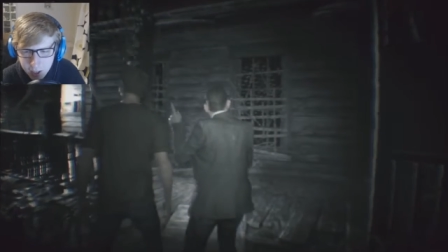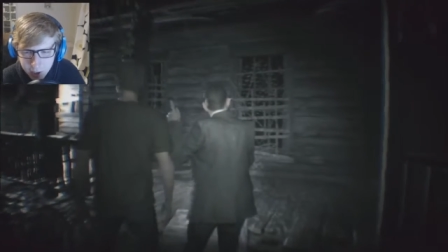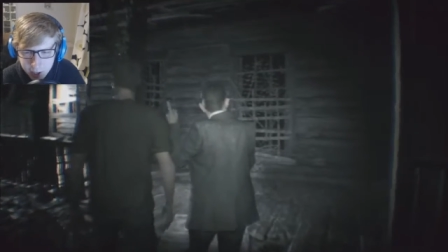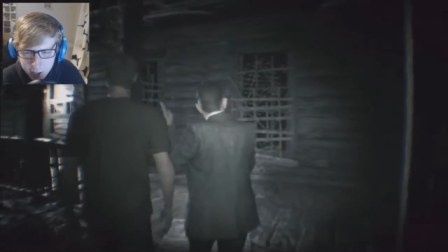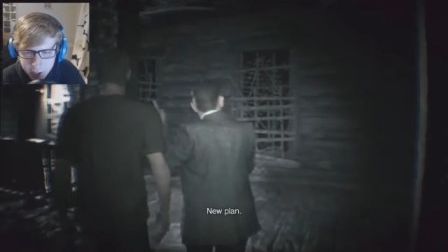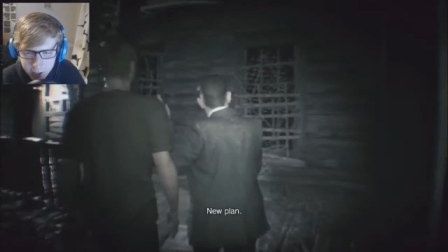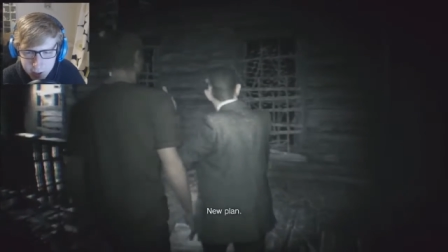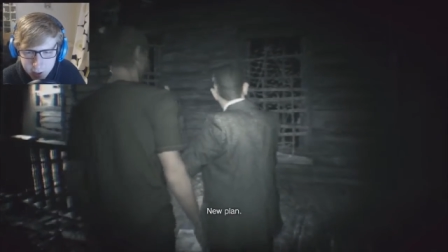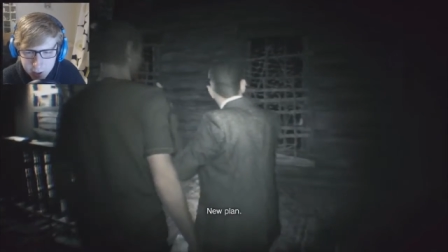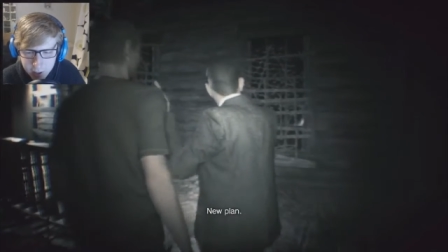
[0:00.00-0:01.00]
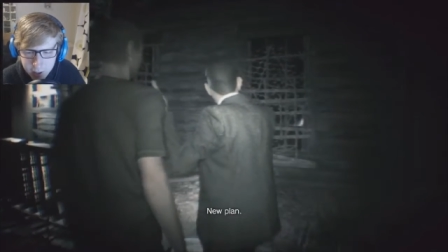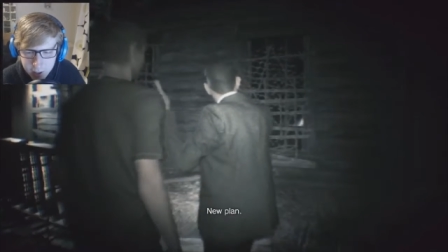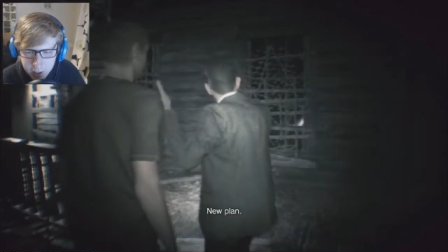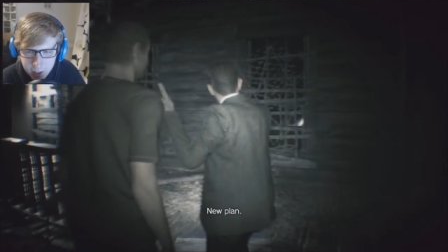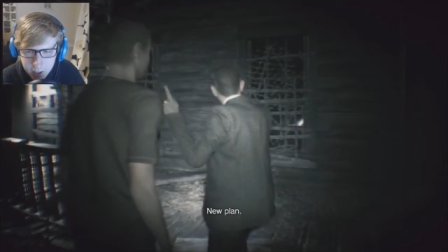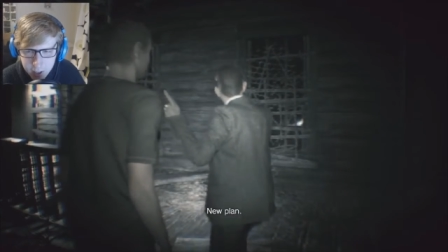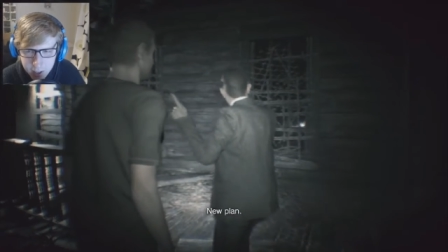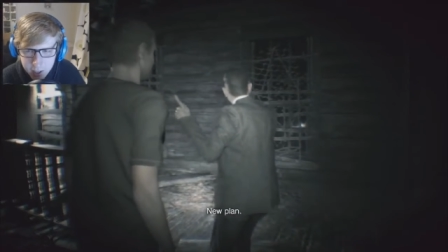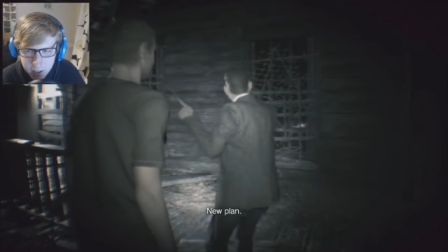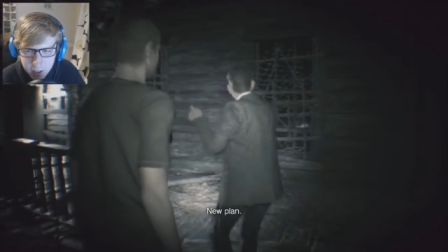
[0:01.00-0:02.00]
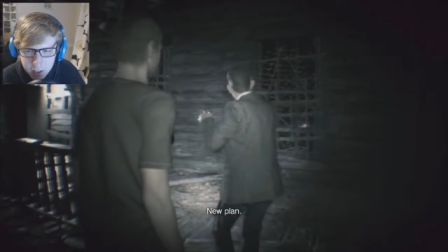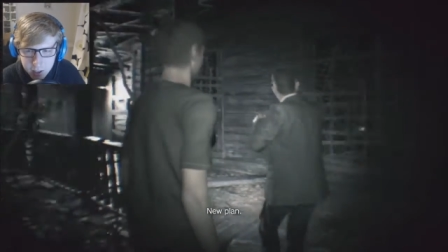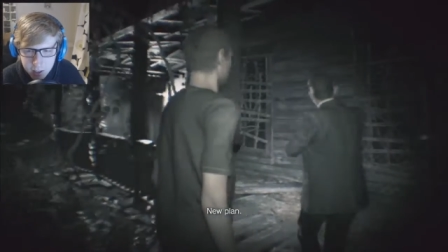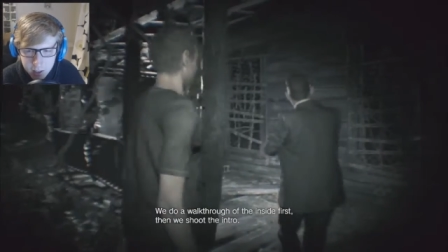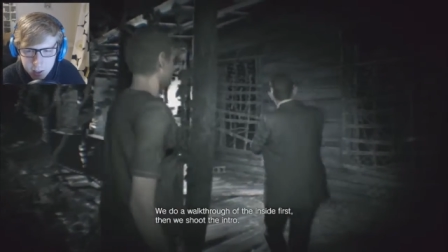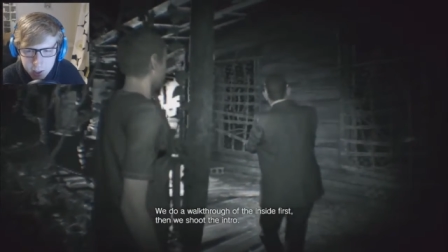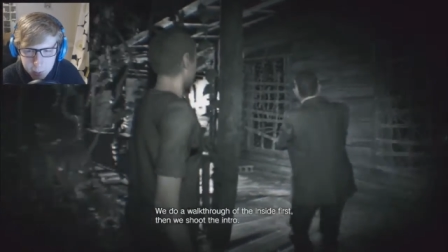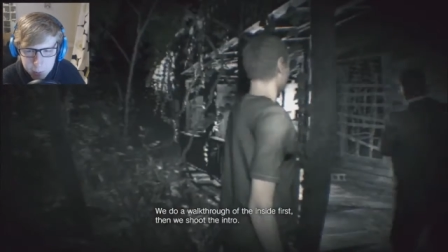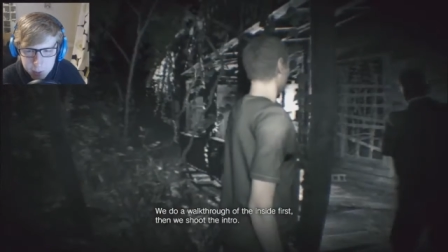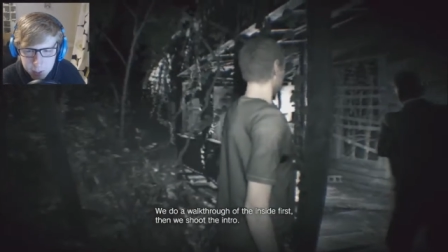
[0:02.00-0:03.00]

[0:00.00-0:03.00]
Aha. Uh-huh. New plan. Oh, we're